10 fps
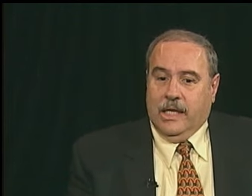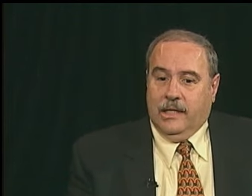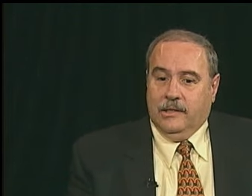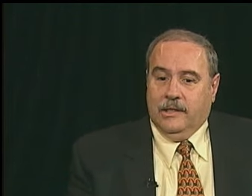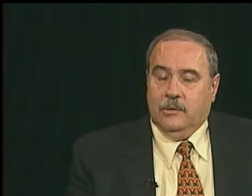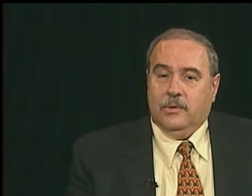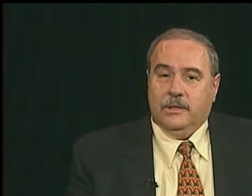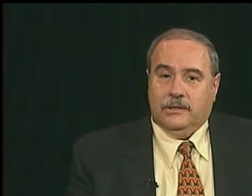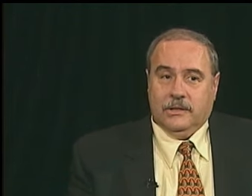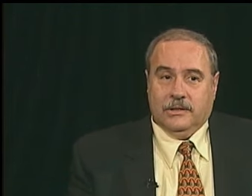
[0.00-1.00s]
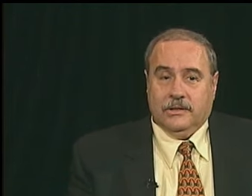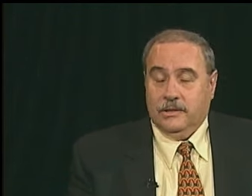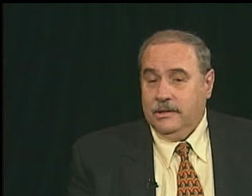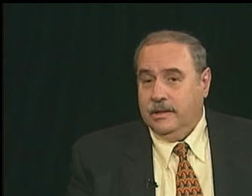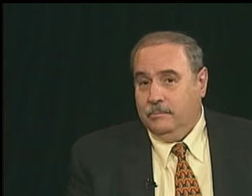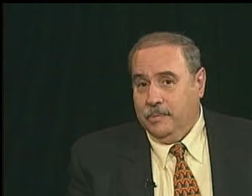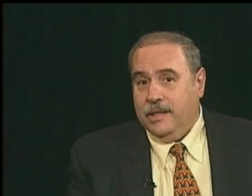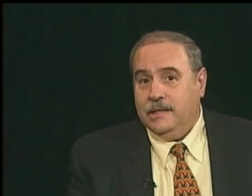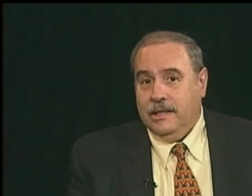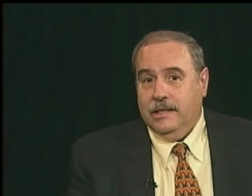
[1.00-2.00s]
And there was certainly a
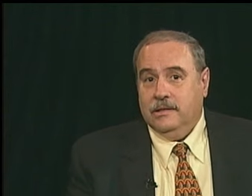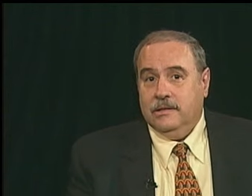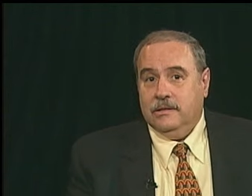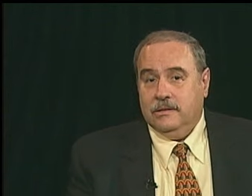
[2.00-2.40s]
big need